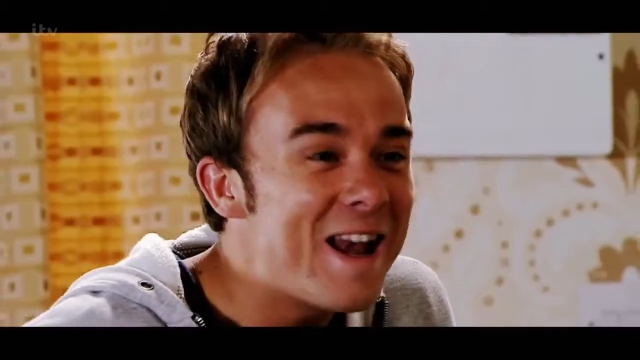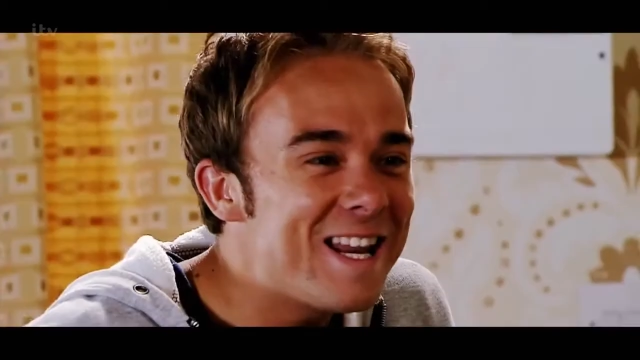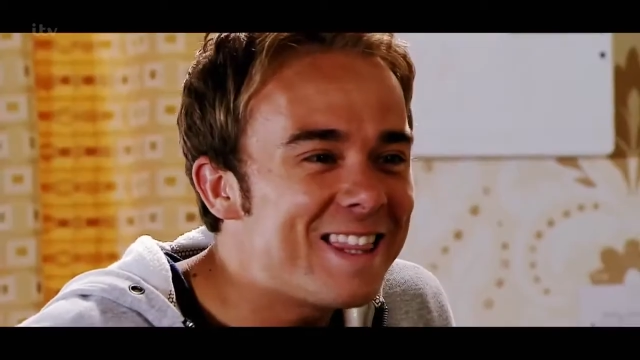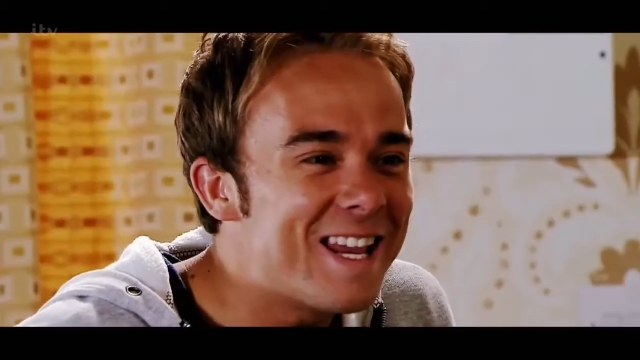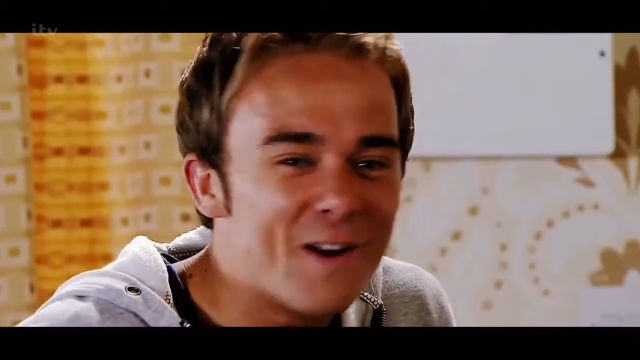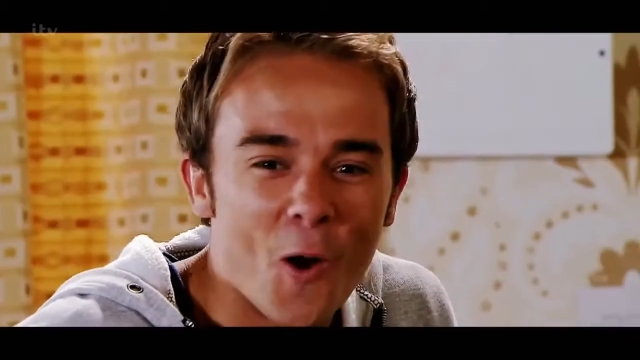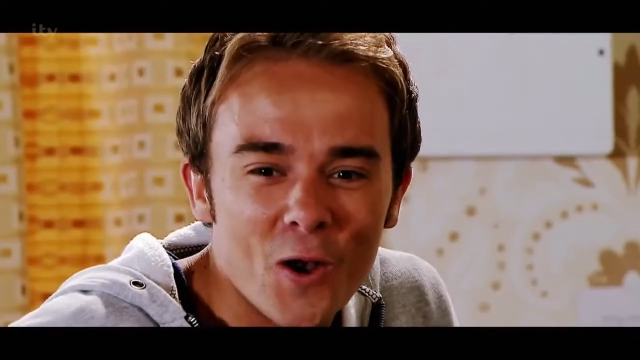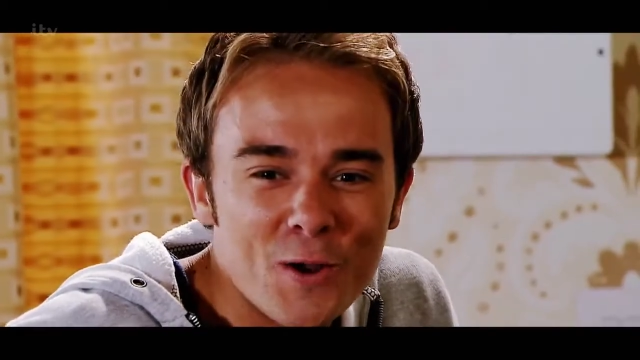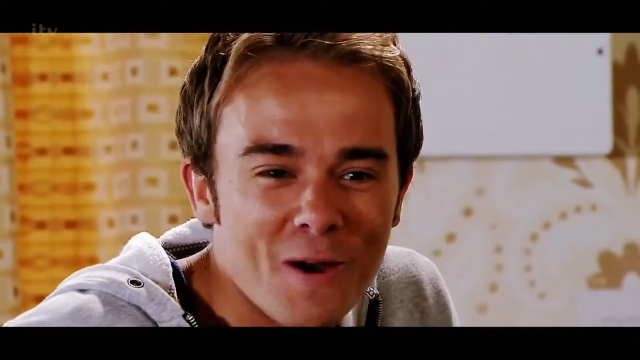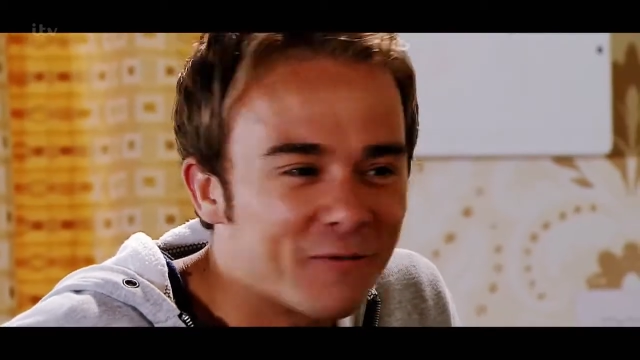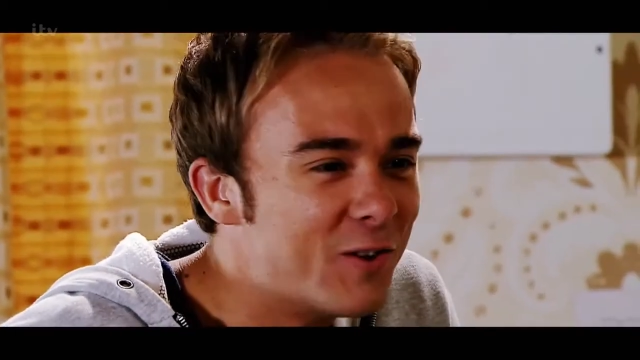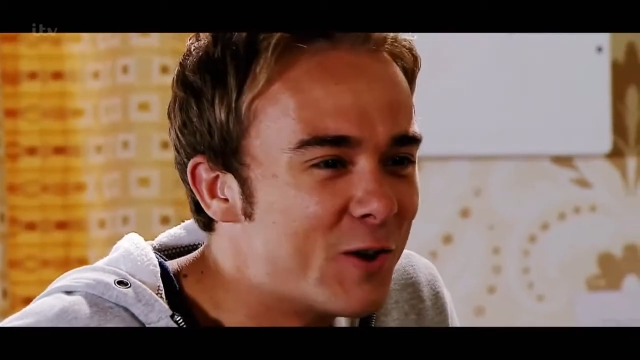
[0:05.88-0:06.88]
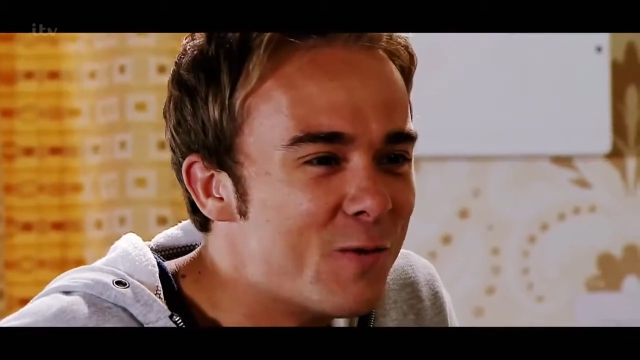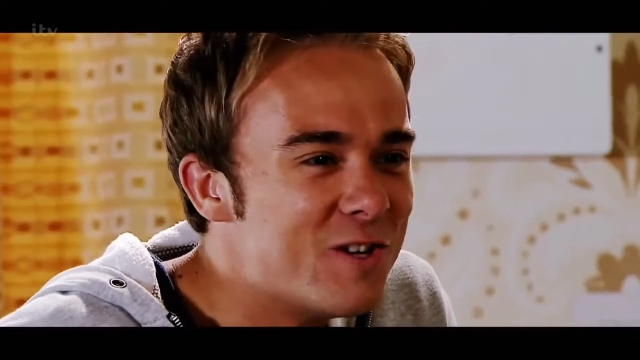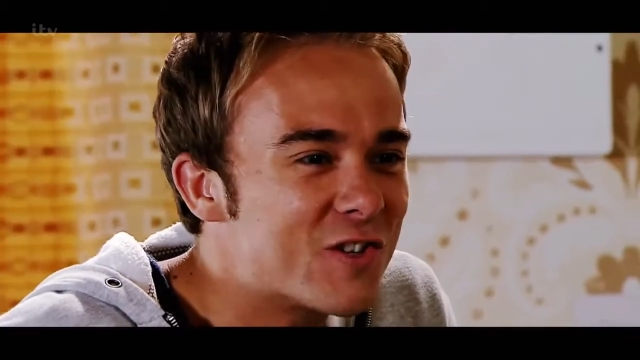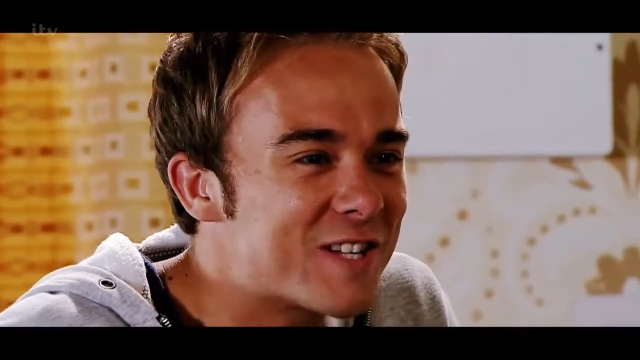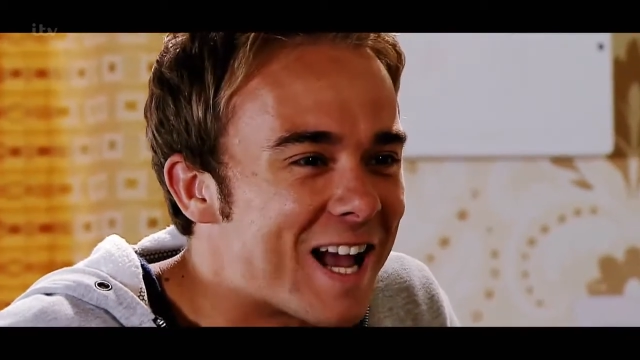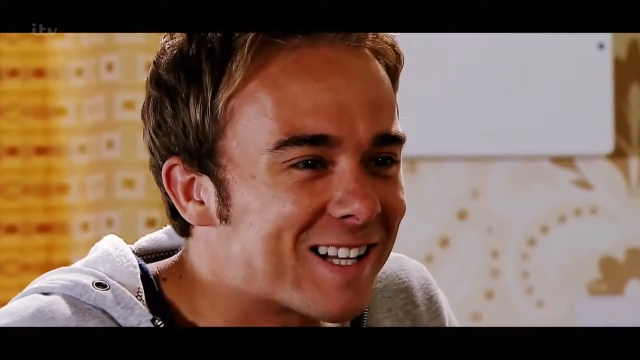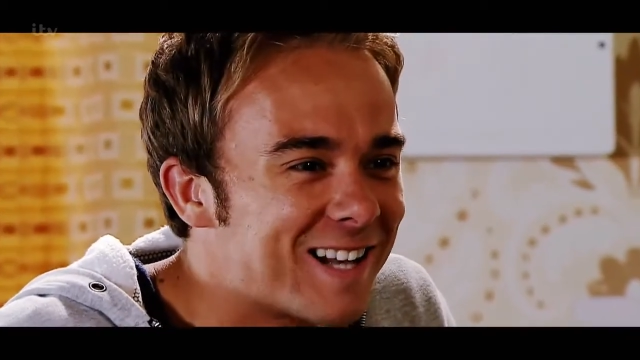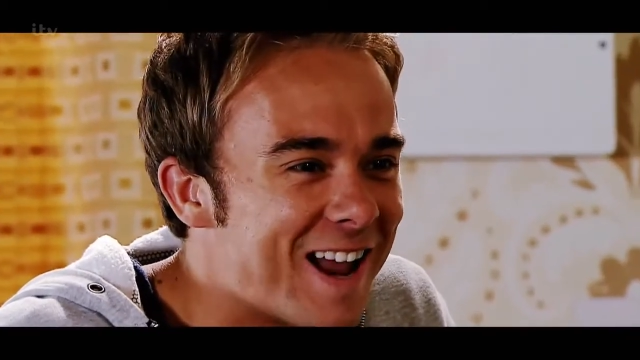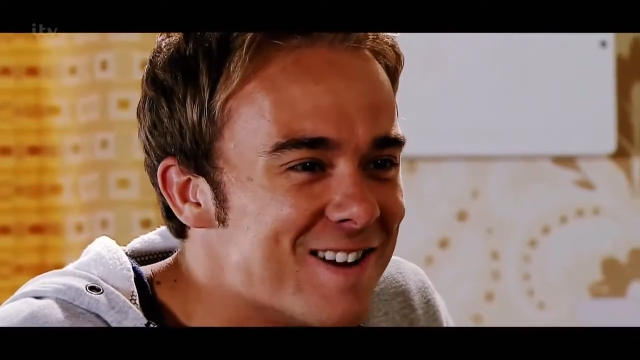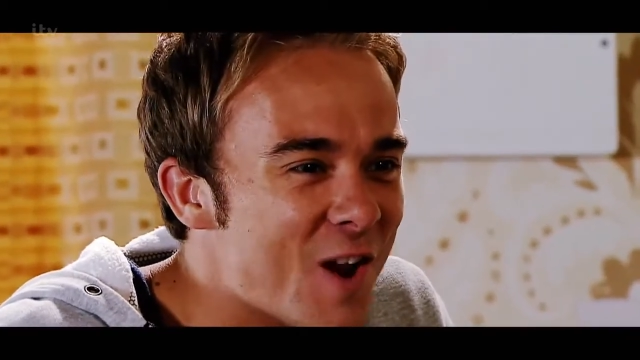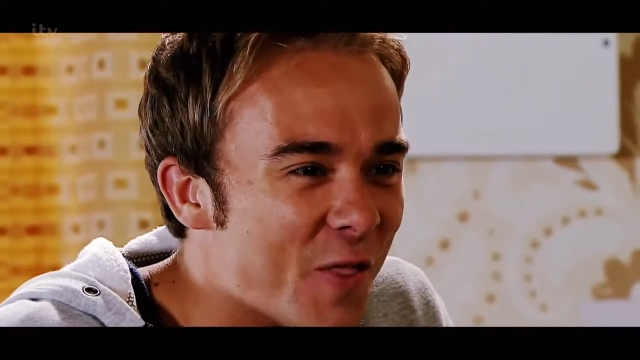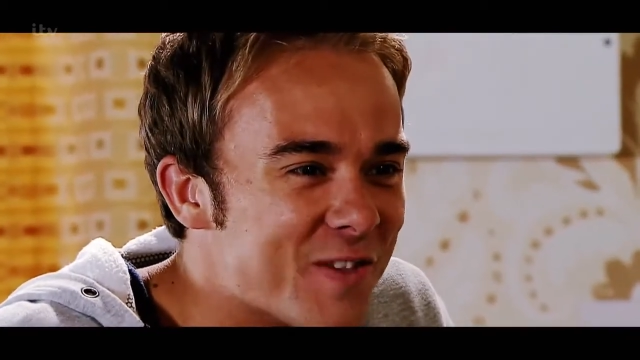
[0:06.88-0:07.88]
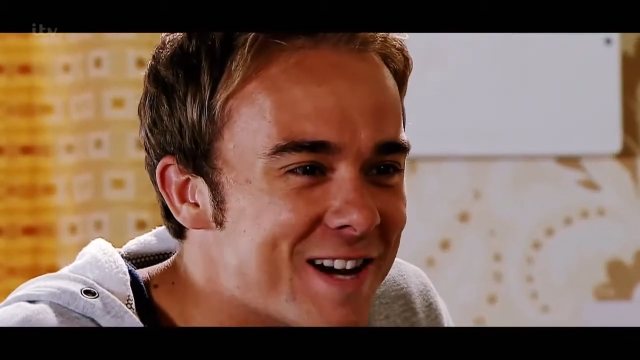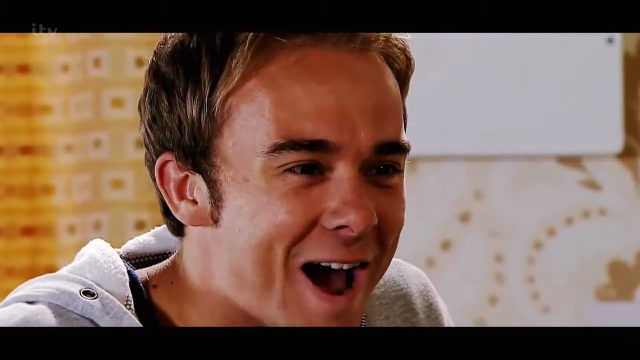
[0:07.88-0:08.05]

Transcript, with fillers: anything. All you have to do is just act like nothing